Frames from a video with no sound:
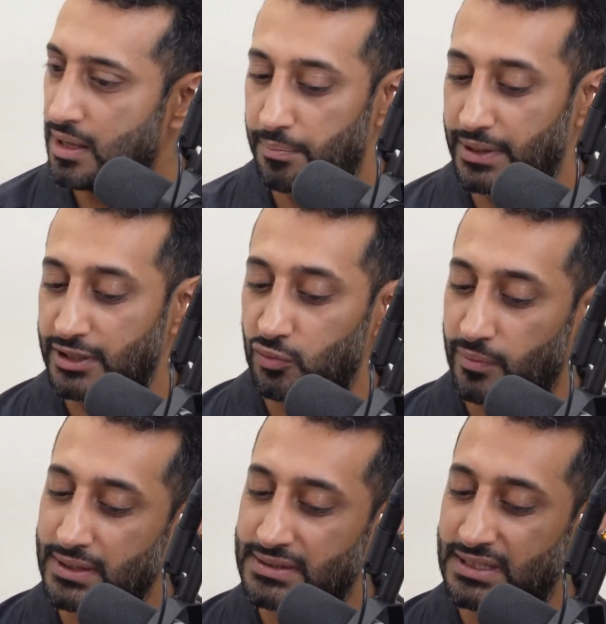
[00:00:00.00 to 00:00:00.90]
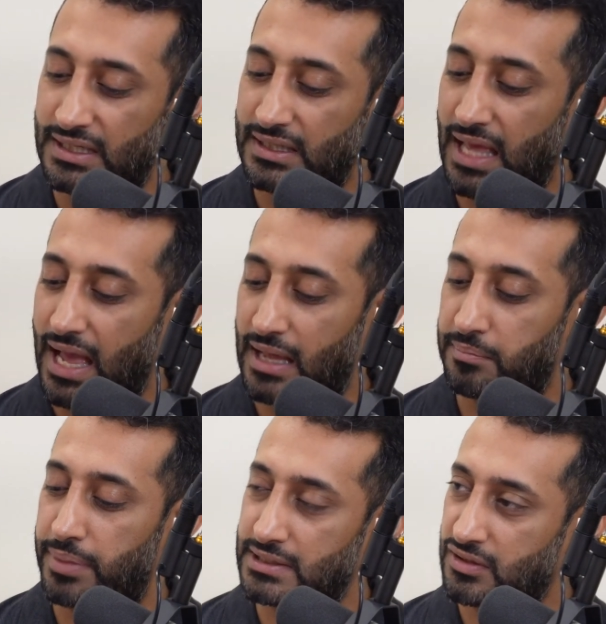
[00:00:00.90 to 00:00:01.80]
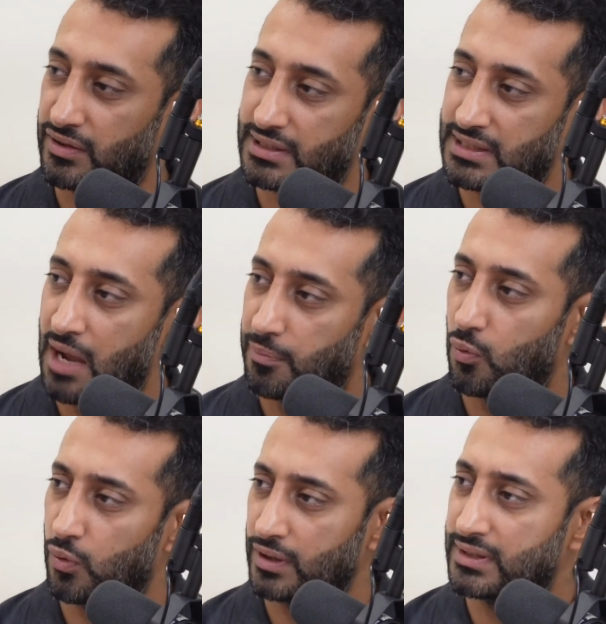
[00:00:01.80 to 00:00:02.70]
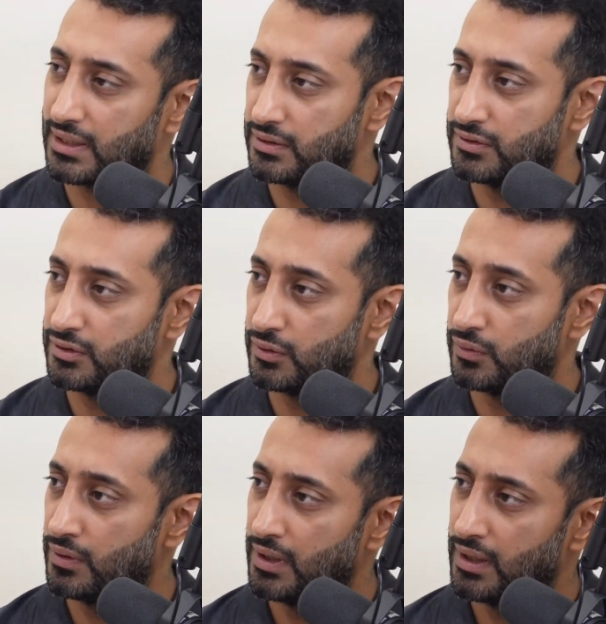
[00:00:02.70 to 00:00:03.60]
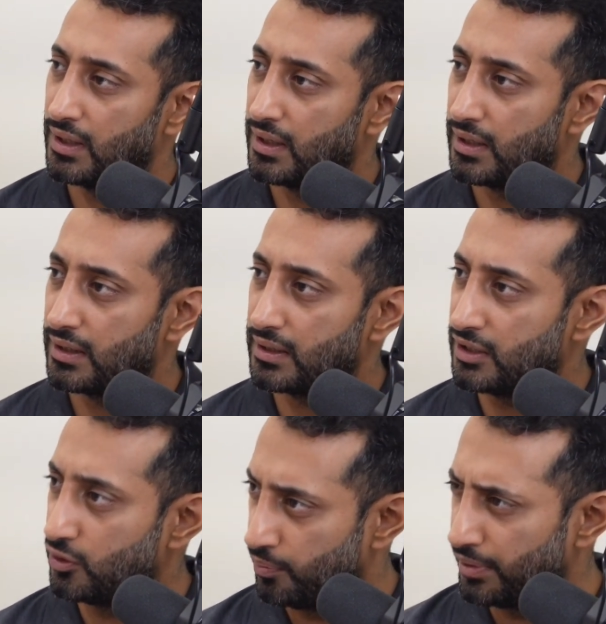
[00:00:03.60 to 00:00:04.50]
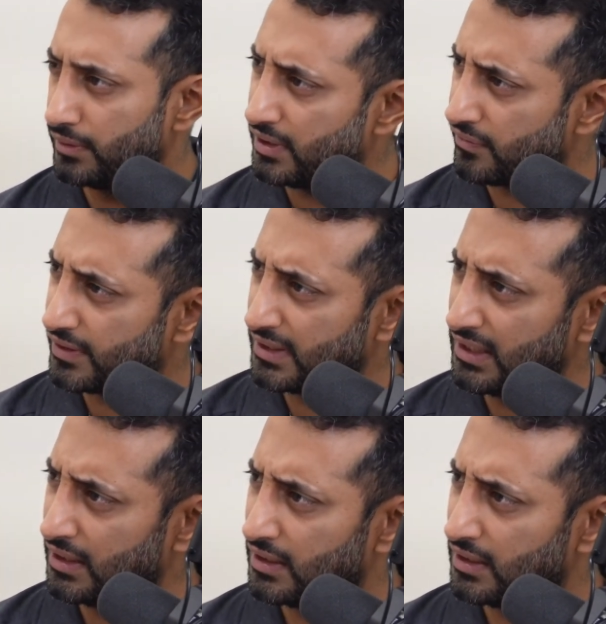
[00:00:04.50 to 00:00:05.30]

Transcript: But you mentioned that based on the type of work that you do, you bill differently?